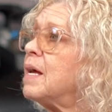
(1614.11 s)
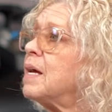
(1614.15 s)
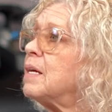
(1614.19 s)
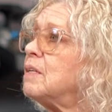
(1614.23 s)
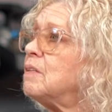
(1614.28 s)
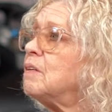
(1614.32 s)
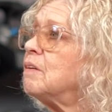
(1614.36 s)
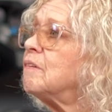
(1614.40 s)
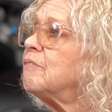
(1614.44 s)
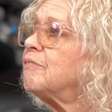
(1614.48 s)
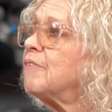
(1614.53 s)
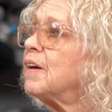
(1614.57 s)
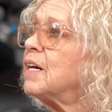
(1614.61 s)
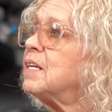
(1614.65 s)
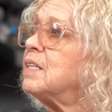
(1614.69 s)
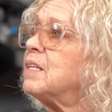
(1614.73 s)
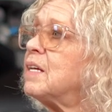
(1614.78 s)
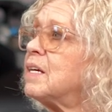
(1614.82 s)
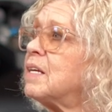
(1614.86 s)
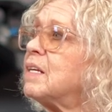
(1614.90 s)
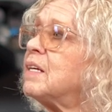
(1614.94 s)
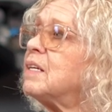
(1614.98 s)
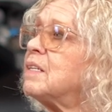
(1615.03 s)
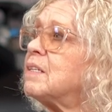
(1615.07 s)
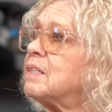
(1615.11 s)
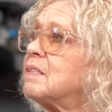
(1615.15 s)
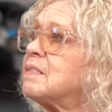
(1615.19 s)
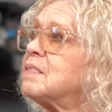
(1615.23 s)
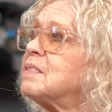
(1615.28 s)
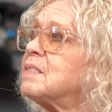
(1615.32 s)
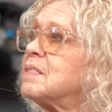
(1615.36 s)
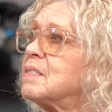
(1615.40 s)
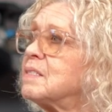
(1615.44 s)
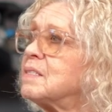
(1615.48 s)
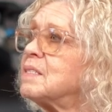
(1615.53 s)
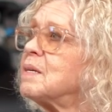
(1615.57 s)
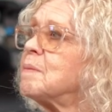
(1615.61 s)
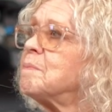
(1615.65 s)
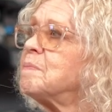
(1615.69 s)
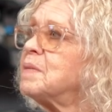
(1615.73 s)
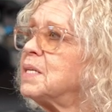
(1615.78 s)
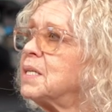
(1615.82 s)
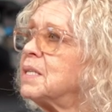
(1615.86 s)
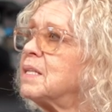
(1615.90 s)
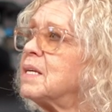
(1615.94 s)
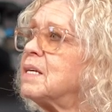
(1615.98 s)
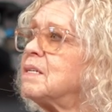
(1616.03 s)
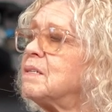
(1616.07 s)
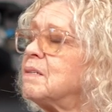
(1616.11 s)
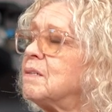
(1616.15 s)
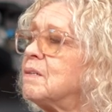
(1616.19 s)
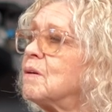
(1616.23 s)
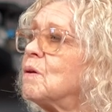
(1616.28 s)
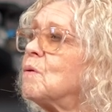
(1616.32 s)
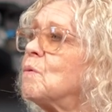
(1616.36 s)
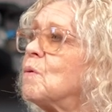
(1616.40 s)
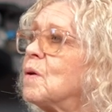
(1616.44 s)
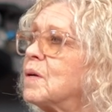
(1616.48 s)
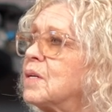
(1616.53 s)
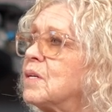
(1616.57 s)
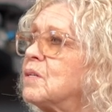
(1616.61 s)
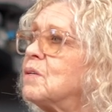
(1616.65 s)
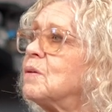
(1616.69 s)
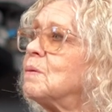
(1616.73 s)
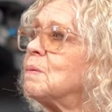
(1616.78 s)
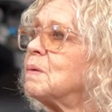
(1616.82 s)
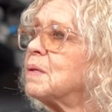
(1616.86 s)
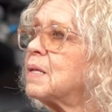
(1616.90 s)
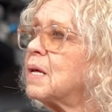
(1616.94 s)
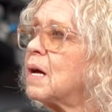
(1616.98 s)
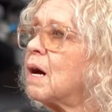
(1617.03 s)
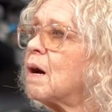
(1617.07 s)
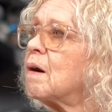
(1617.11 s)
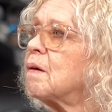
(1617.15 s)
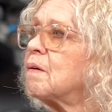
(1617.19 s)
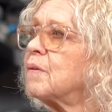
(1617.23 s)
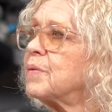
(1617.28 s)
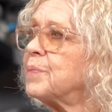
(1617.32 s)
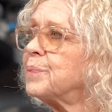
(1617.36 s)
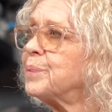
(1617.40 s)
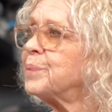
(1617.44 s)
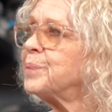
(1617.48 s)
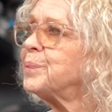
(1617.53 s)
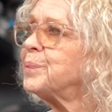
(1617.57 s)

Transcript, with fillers: and you'll find that it's something that you don't want to do without.